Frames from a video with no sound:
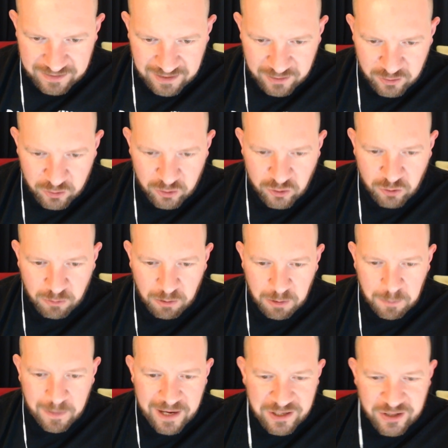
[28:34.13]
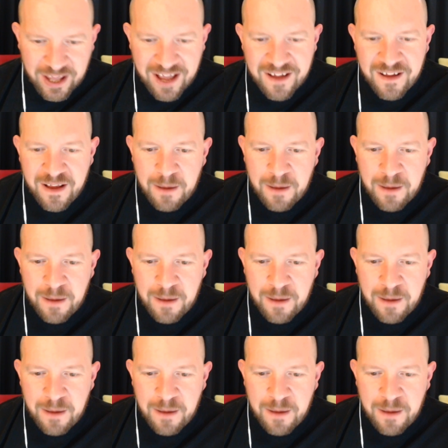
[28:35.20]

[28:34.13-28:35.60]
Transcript: That's just jumping up the page there.